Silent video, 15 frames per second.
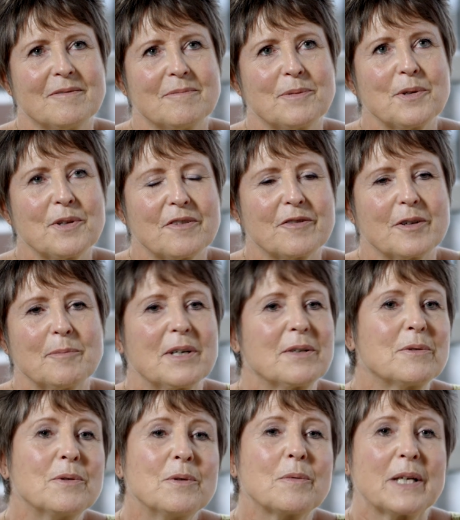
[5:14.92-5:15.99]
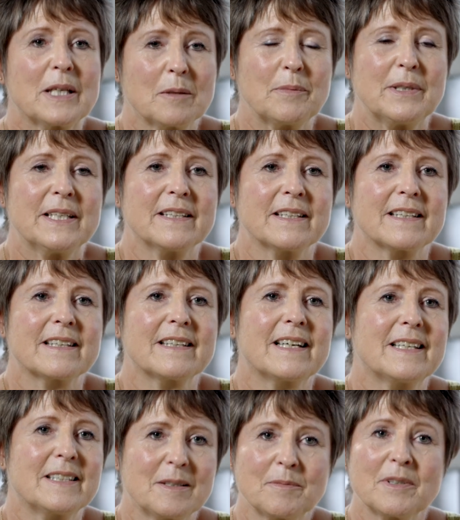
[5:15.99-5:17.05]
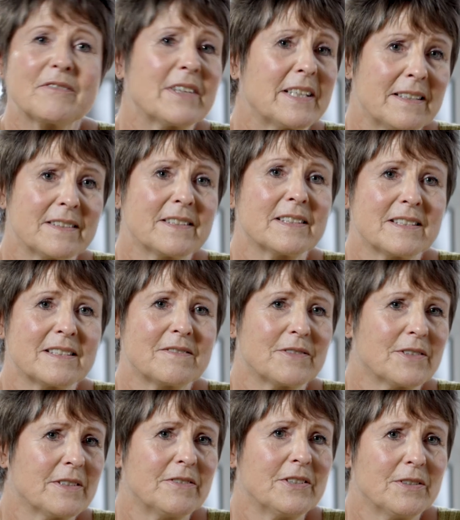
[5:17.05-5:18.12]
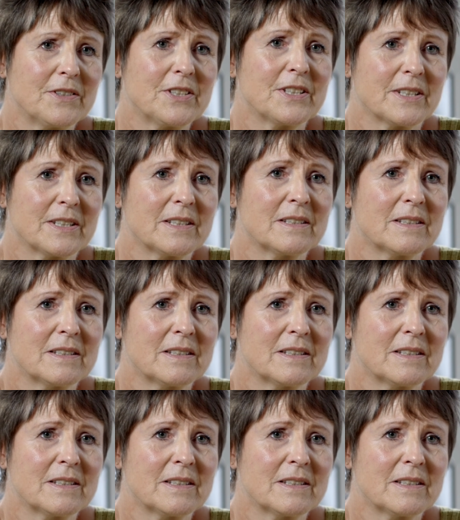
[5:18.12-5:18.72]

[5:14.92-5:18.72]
both for my own well-being and my father's for the future.